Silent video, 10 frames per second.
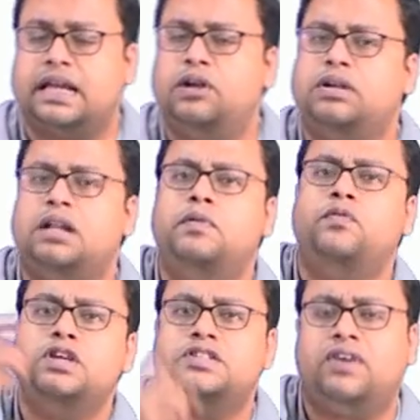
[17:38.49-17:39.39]
Can you tell me
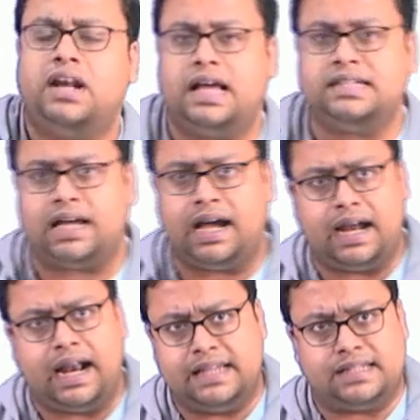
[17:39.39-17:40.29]
which one has
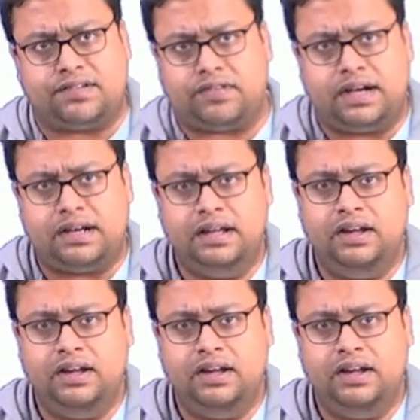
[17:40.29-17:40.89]
higher hazard rate?